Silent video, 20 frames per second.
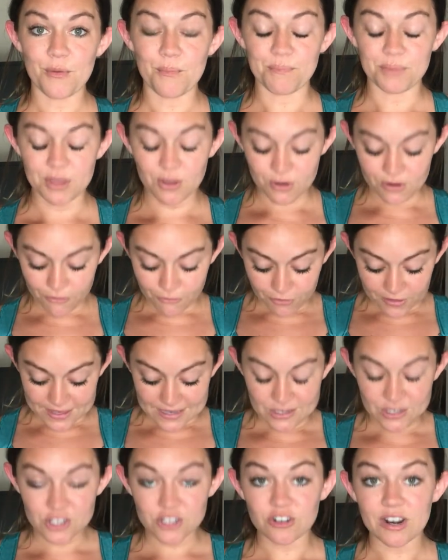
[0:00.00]
beautifully
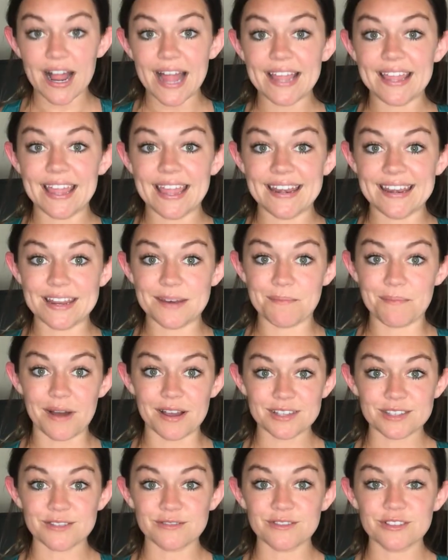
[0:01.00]
striated
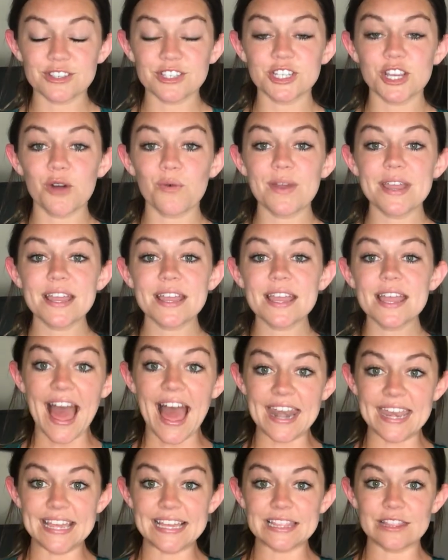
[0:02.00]
muscles showing,
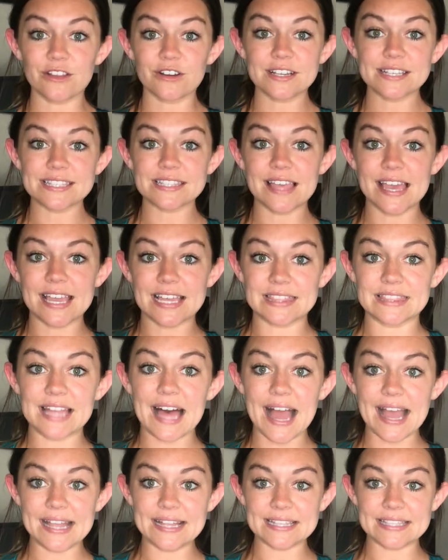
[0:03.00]
and it looks like
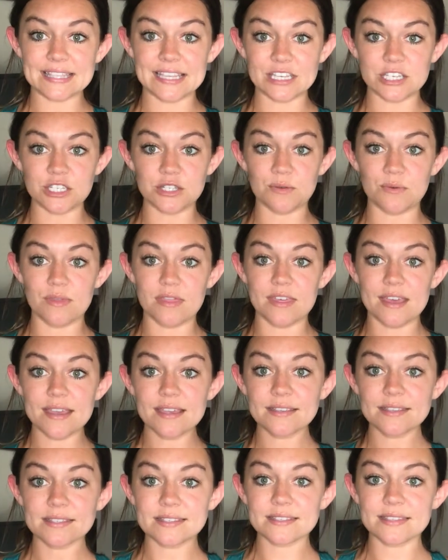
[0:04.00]
lines that do
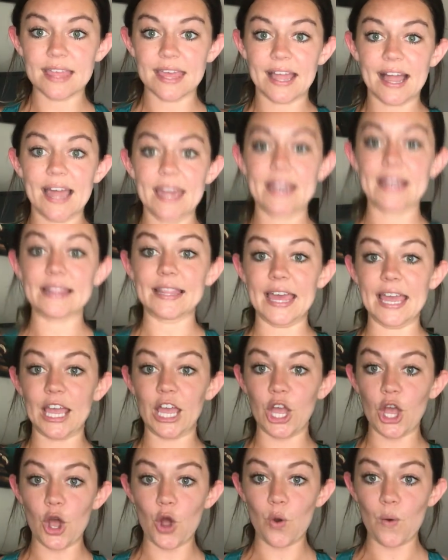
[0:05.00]
this. They kind of like
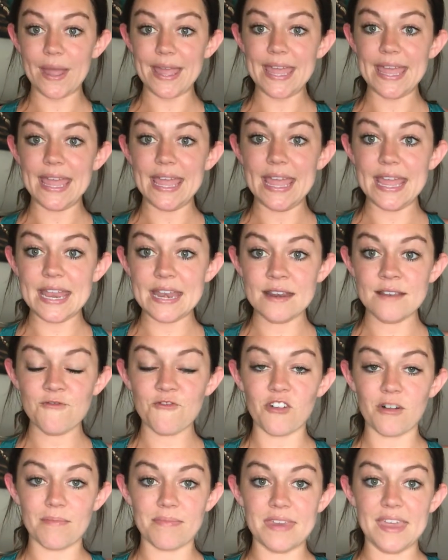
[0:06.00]
go in
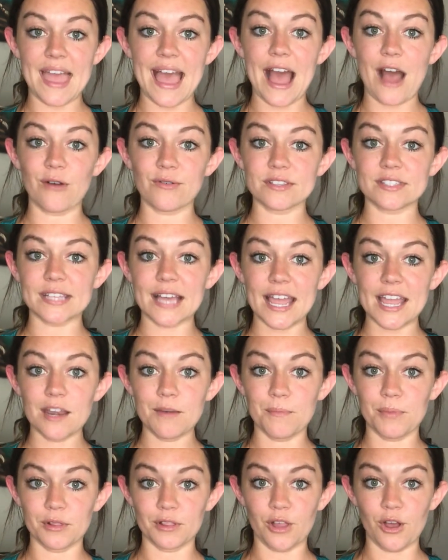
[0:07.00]
from the
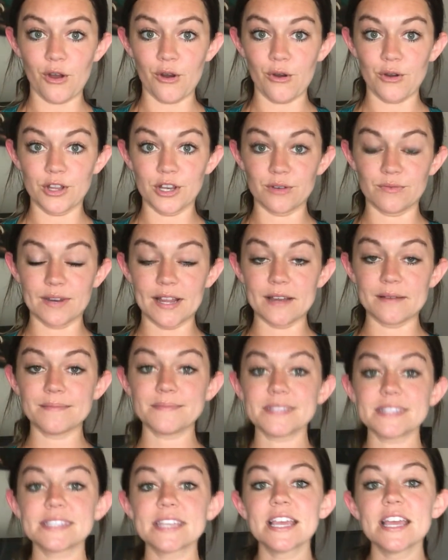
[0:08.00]
outside below your
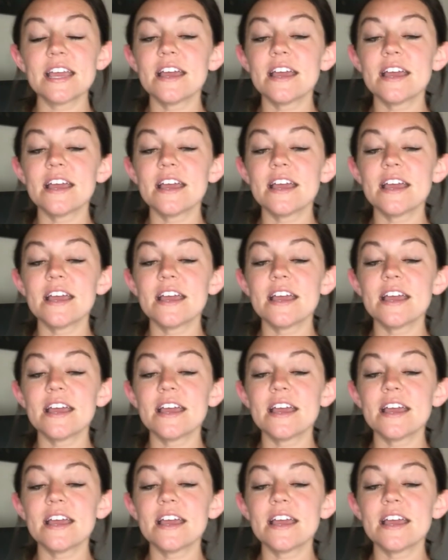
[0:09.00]
ribs.